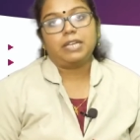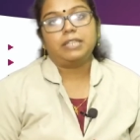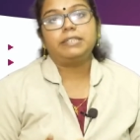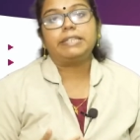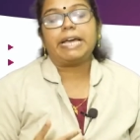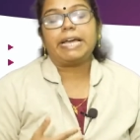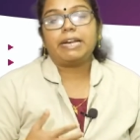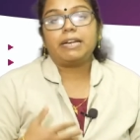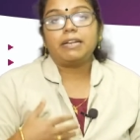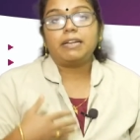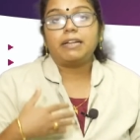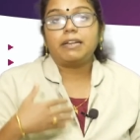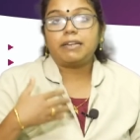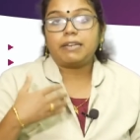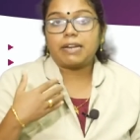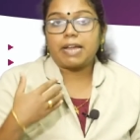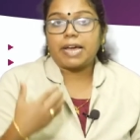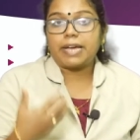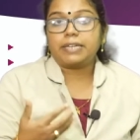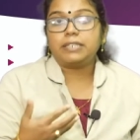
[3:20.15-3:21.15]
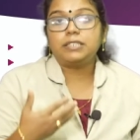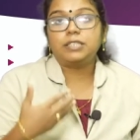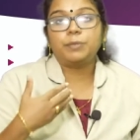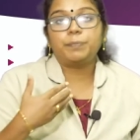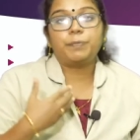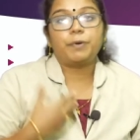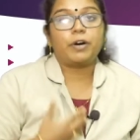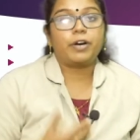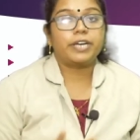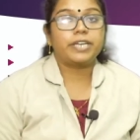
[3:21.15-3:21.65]
Then ninth
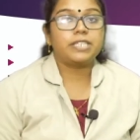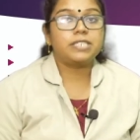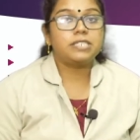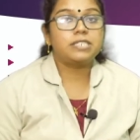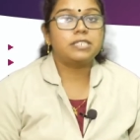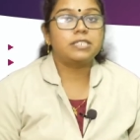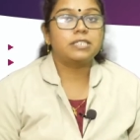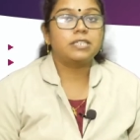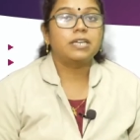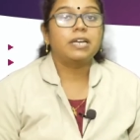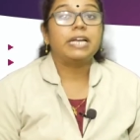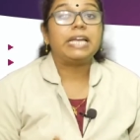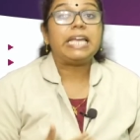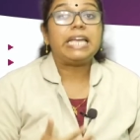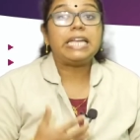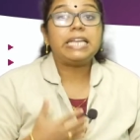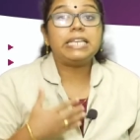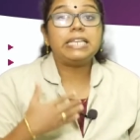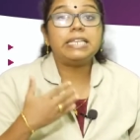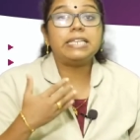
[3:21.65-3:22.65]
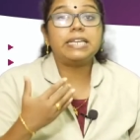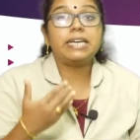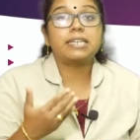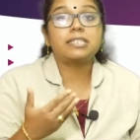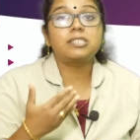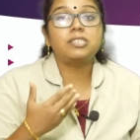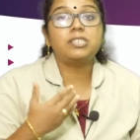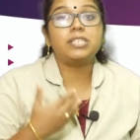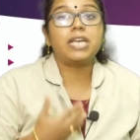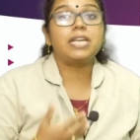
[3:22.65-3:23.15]
point,
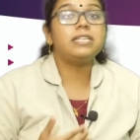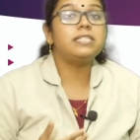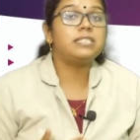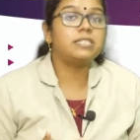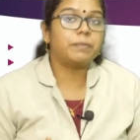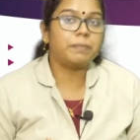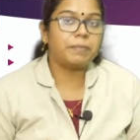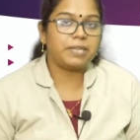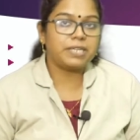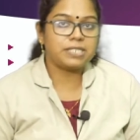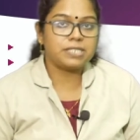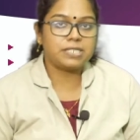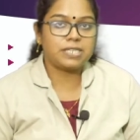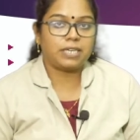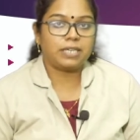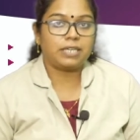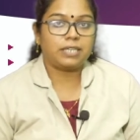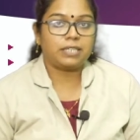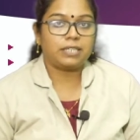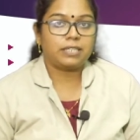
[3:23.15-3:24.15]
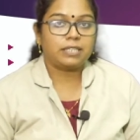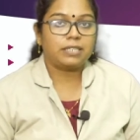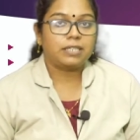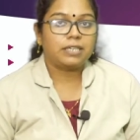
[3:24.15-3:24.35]
interchangeability.